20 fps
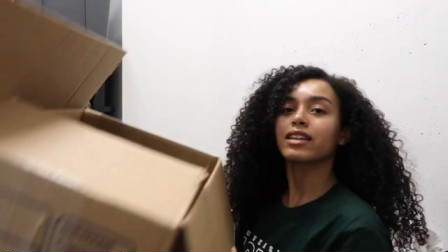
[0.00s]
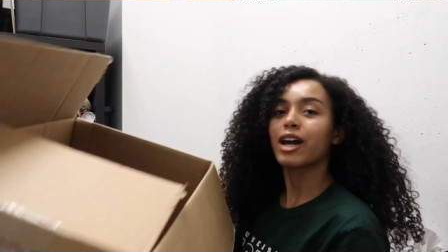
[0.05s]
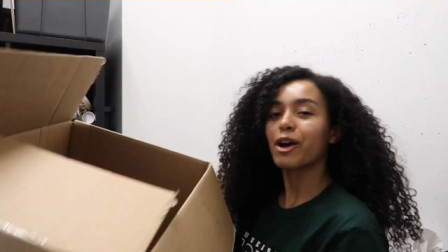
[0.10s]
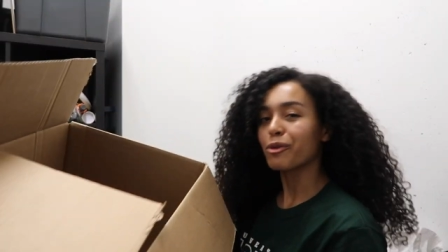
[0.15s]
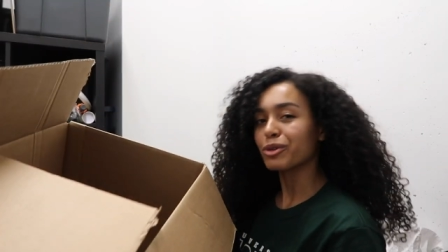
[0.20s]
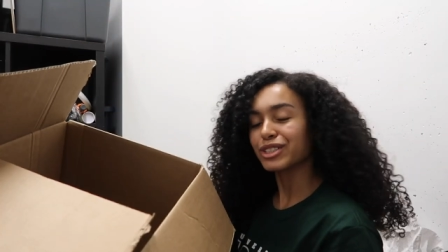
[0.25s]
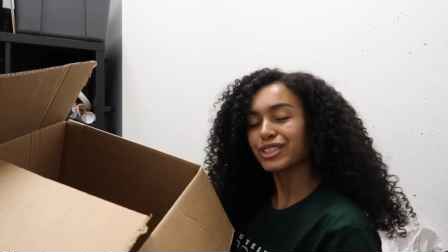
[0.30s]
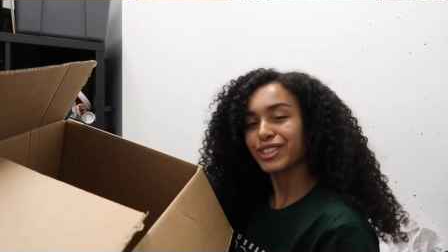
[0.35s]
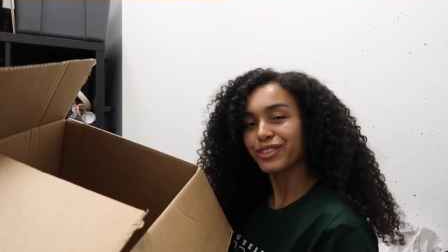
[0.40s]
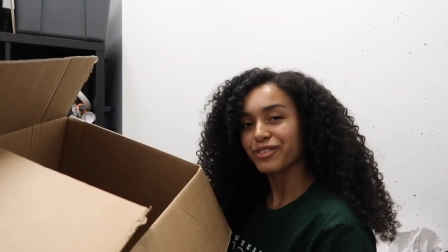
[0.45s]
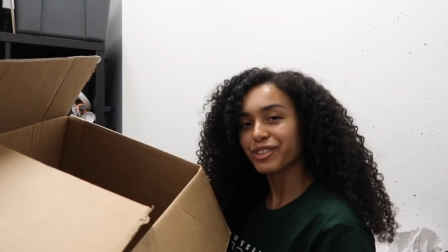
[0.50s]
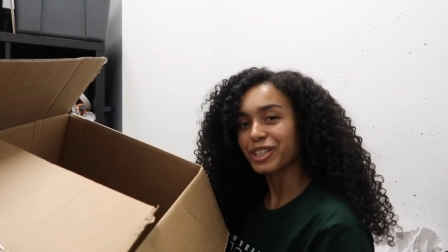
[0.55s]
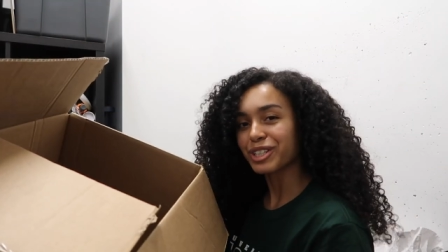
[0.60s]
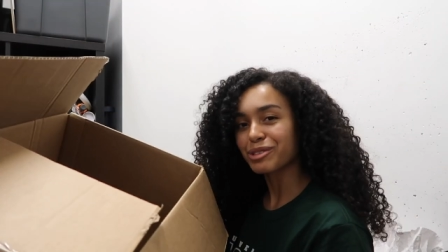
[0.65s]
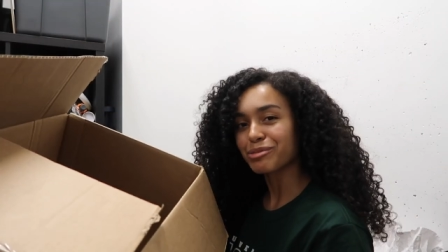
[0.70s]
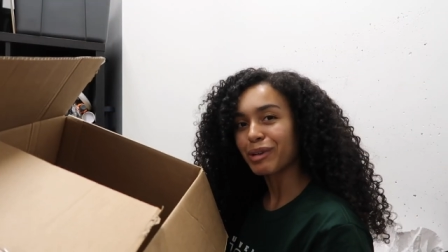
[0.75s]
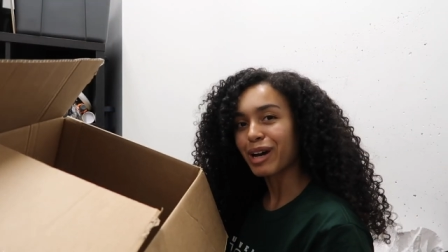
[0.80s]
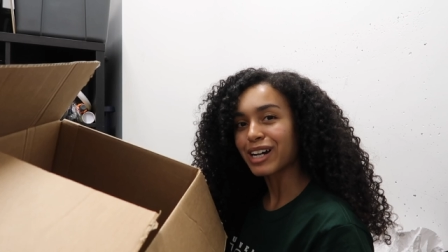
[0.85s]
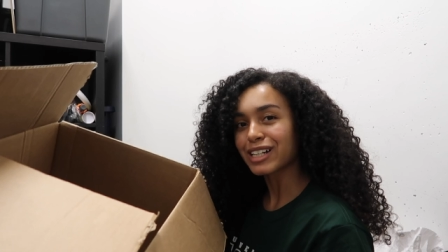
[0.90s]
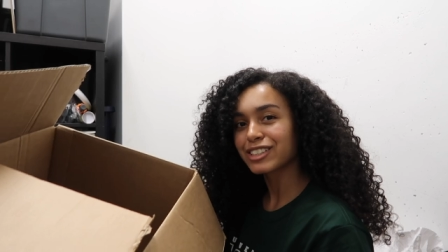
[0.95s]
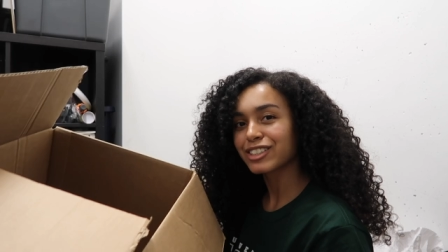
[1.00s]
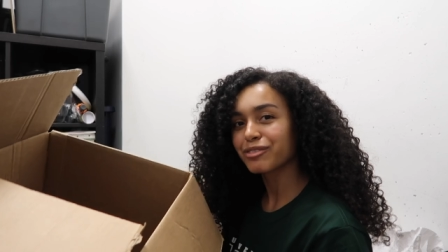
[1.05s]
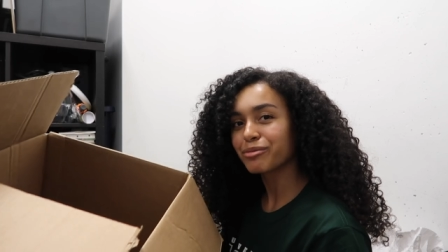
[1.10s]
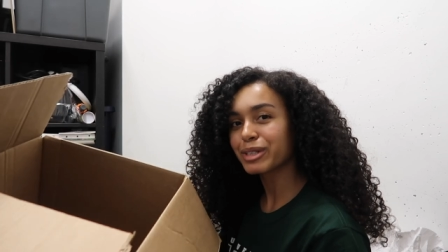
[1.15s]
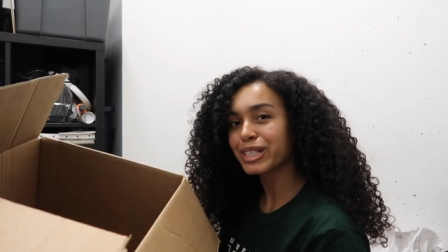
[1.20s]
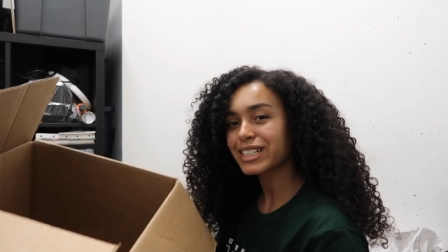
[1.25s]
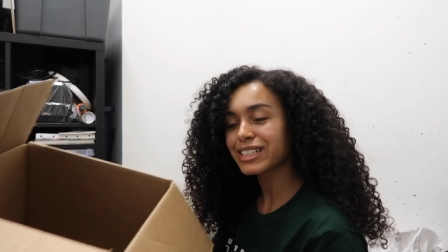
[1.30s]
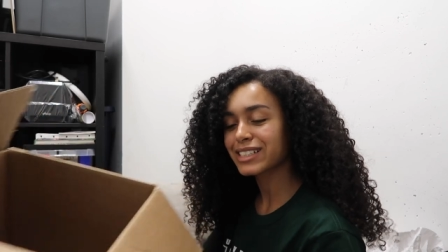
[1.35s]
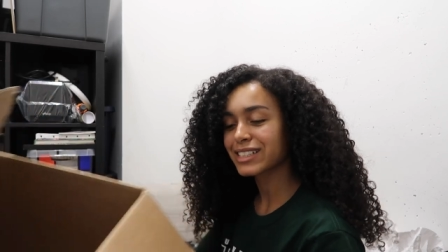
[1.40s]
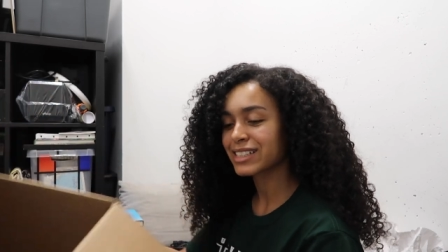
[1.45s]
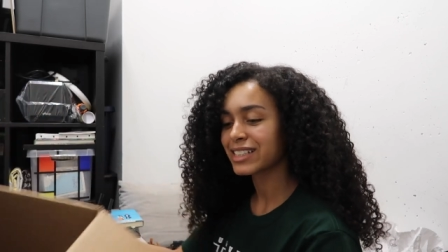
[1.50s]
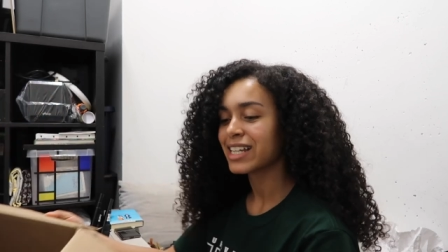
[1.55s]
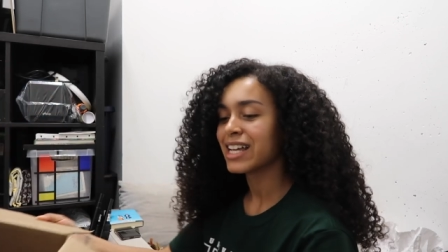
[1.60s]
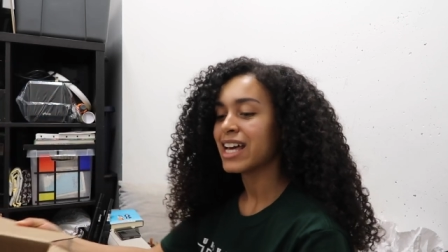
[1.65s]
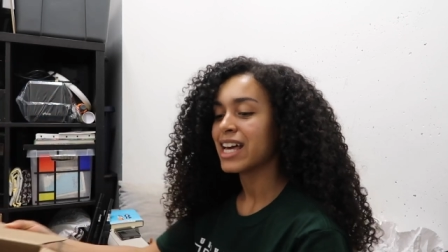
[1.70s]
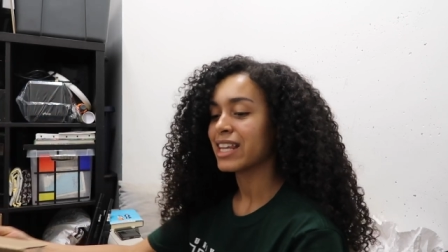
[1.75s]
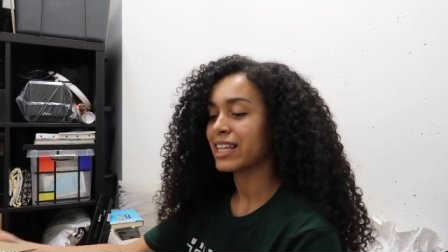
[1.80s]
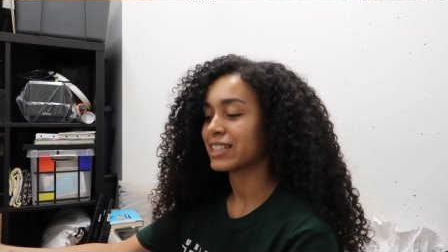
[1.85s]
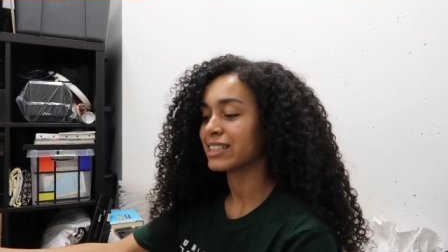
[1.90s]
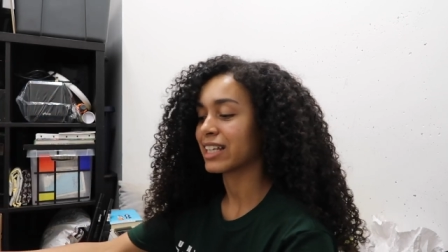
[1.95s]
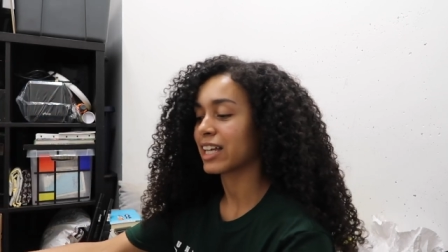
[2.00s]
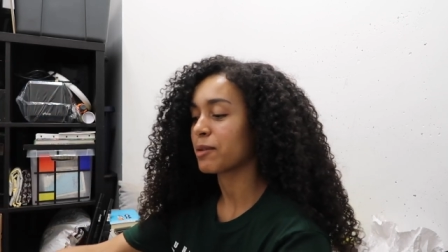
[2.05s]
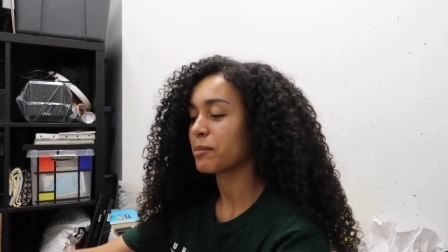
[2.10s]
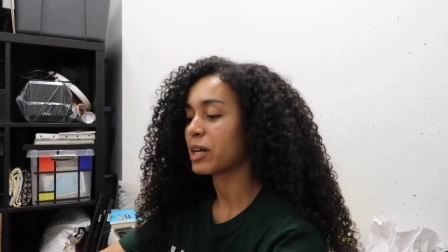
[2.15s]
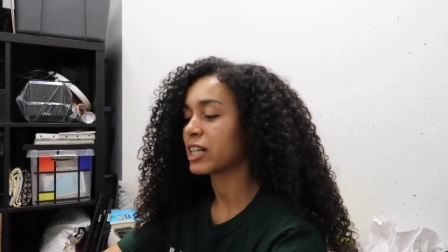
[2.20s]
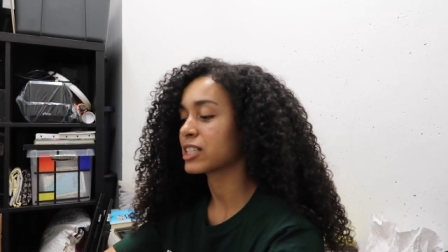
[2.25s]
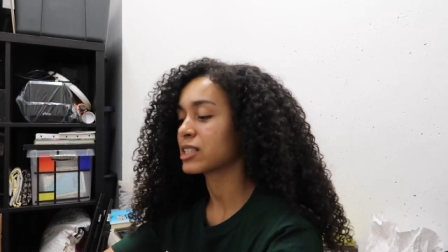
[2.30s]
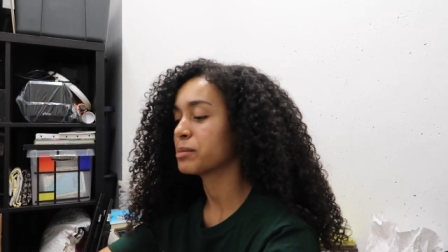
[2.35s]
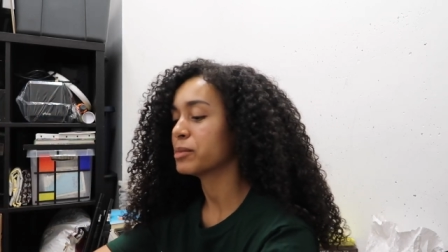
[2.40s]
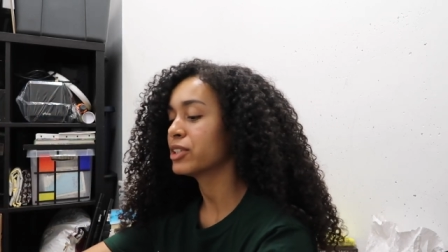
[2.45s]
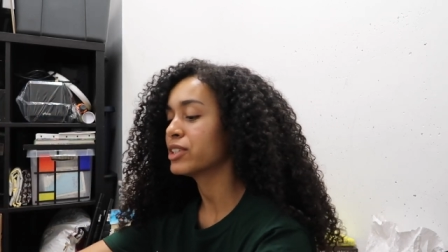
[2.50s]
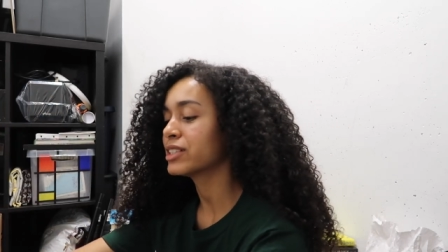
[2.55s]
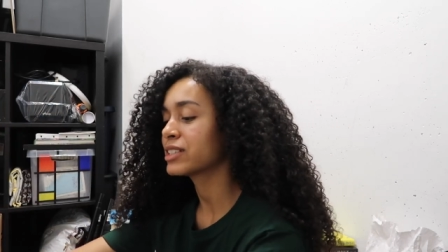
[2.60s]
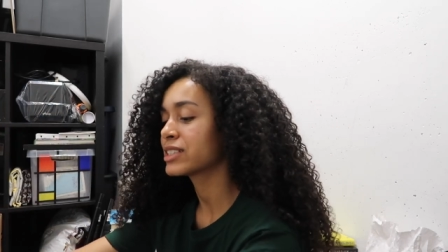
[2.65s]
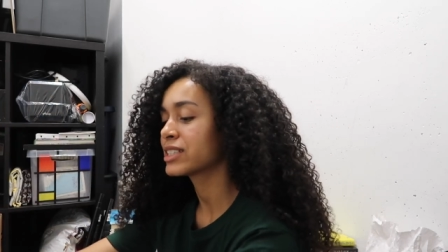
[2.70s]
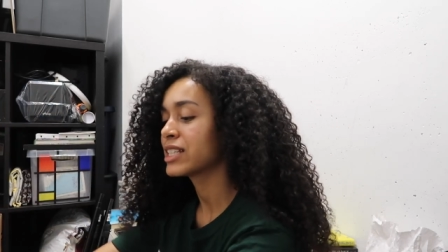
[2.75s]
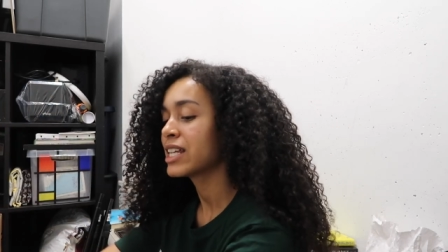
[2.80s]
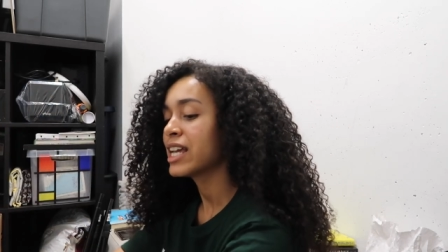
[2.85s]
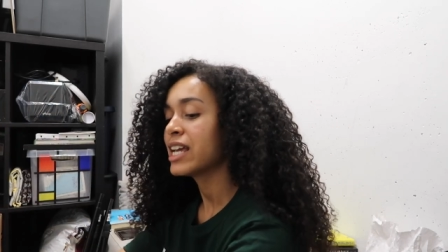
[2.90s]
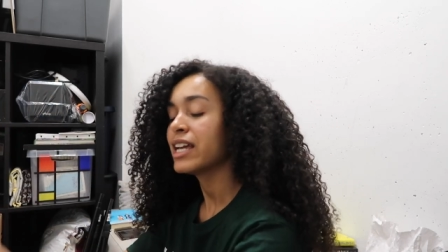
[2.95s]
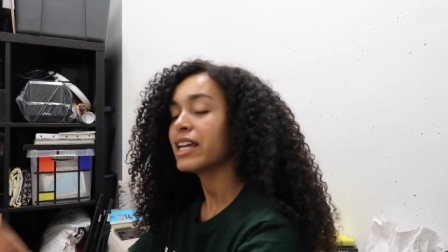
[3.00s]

that was the first box of books. The second box of books